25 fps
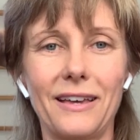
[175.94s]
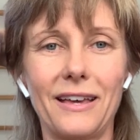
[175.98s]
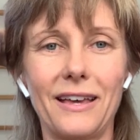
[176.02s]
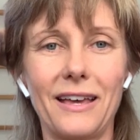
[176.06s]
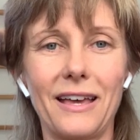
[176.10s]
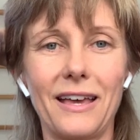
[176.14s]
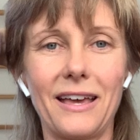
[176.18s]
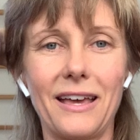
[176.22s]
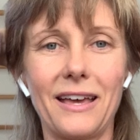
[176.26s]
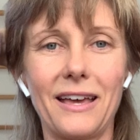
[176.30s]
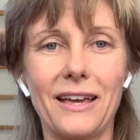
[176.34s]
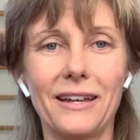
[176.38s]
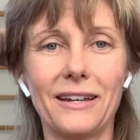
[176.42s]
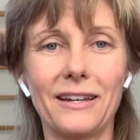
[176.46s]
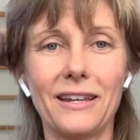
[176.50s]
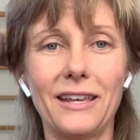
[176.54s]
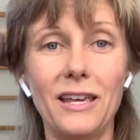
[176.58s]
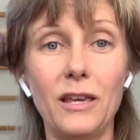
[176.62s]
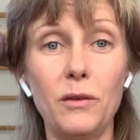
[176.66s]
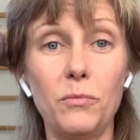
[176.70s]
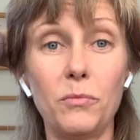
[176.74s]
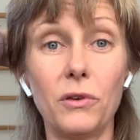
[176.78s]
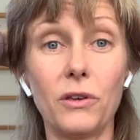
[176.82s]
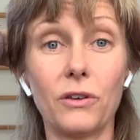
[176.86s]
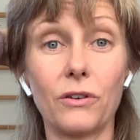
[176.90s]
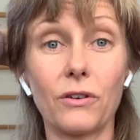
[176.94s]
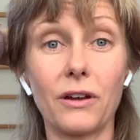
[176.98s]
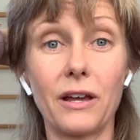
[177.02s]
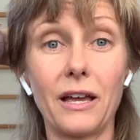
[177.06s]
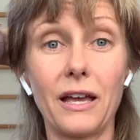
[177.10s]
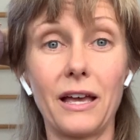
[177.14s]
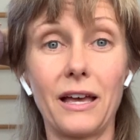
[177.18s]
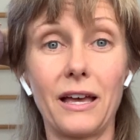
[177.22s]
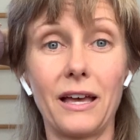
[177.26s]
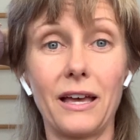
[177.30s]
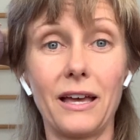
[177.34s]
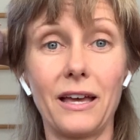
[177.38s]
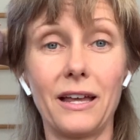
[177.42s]
And keeping your
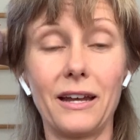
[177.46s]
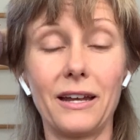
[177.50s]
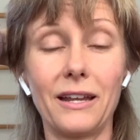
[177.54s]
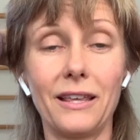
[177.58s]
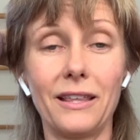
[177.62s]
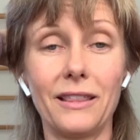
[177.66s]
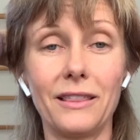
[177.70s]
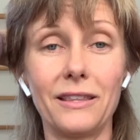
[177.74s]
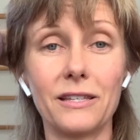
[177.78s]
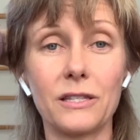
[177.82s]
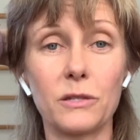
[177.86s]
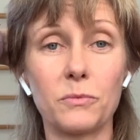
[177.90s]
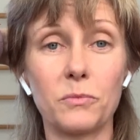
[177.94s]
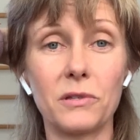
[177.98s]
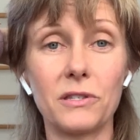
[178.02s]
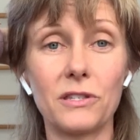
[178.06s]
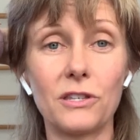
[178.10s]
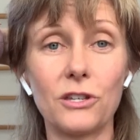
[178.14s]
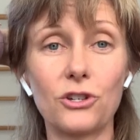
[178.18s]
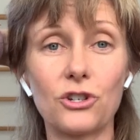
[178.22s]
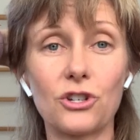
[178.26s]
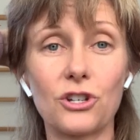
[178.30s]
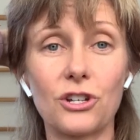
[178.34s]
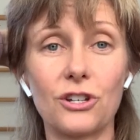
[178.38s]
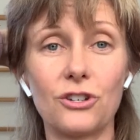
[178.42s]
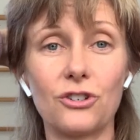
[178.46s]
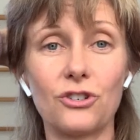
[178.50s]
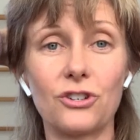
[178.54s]
head in this position,